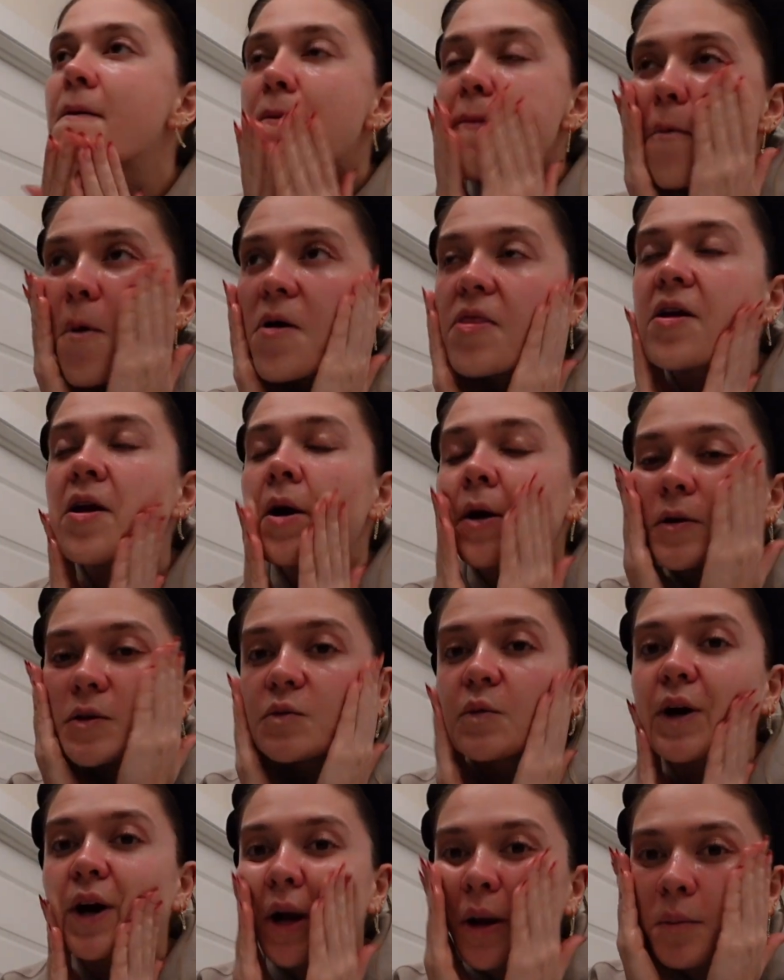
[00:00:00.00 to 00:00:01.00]
whether I was
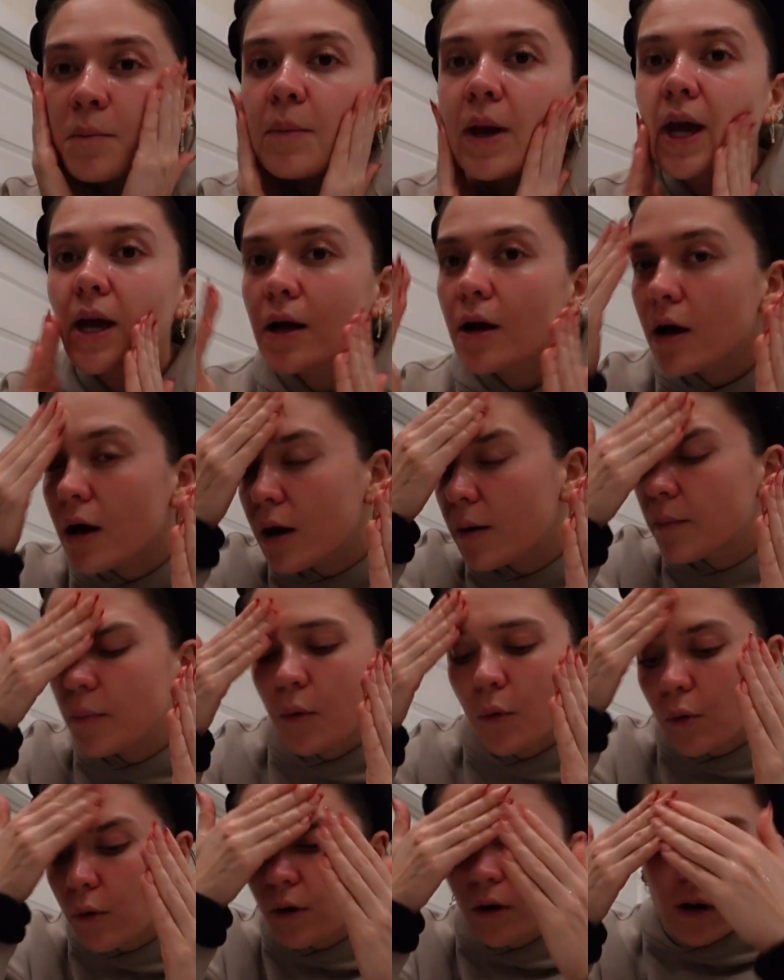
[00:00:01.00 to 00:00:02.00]
wearing makeup
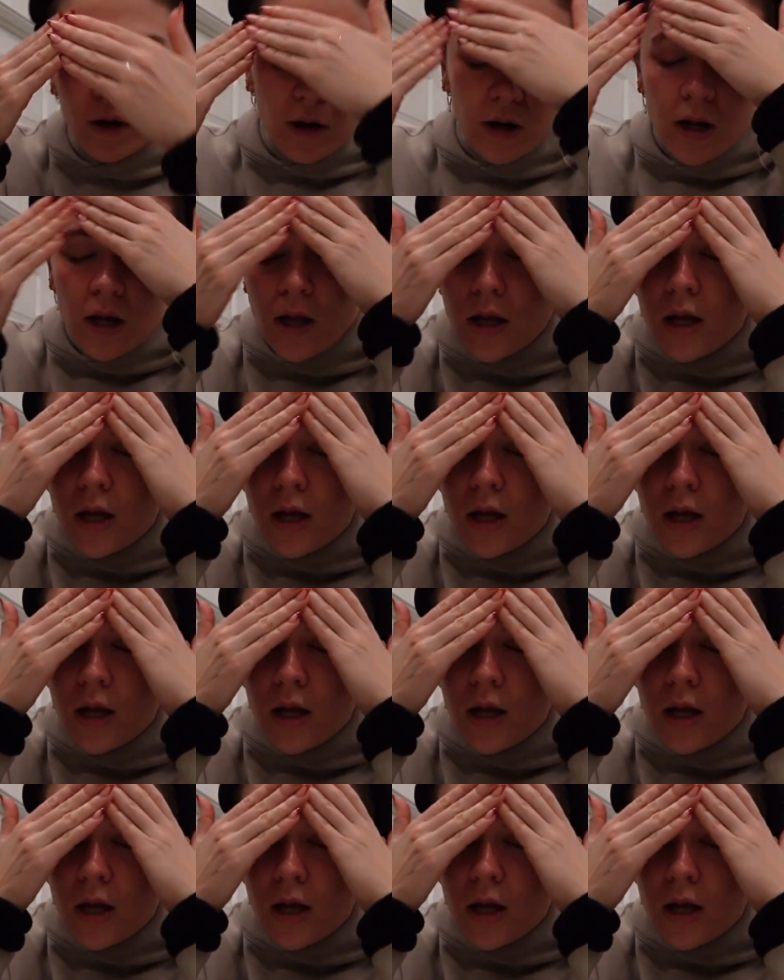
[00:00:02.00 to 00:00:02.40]
or